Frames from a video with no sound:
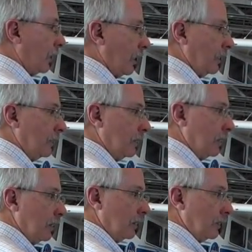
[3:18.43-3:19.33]
uh,
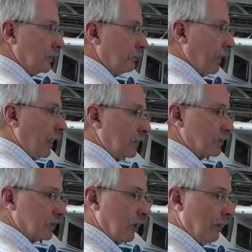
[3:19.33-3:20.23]
pond
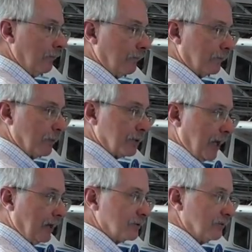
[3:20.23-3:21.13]
scum from a
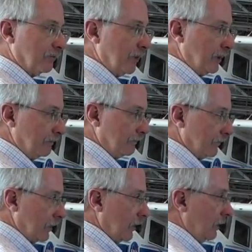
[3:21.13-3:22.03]
thousand feet.
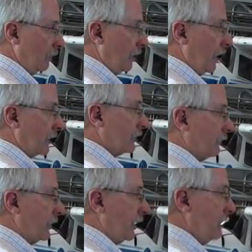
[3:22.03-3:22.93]
We actually,
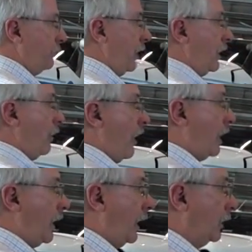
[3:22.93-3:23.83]
for the EPA, go
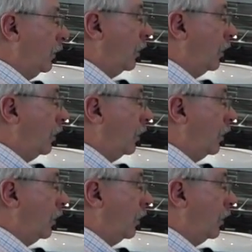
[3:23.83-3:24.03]
out and